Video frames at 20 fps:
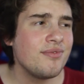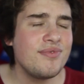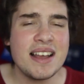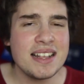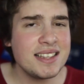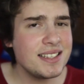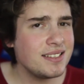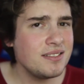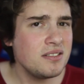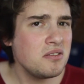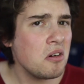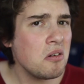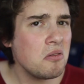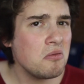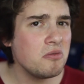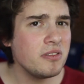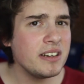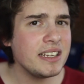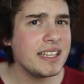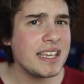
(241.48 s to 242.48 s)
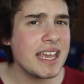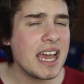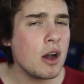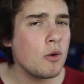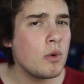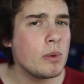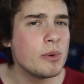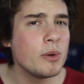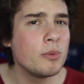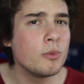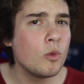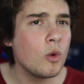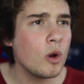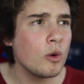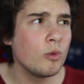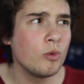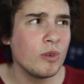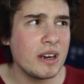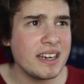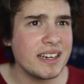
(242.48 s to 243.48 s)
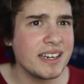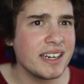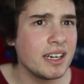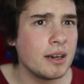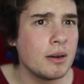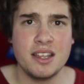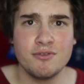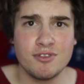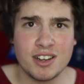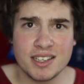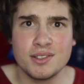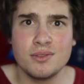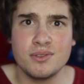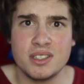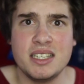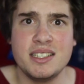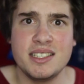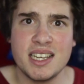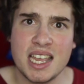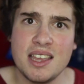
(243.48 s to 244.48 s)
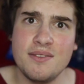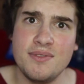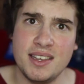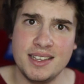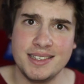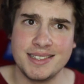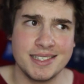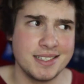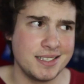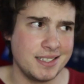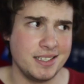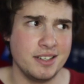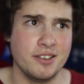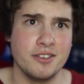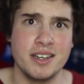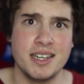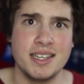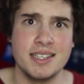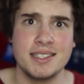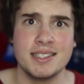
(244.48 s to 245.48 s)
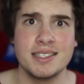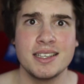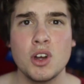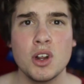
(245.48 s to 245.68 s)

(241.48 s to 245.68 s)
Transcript: that's not really how women were written in Russell T Davies' series.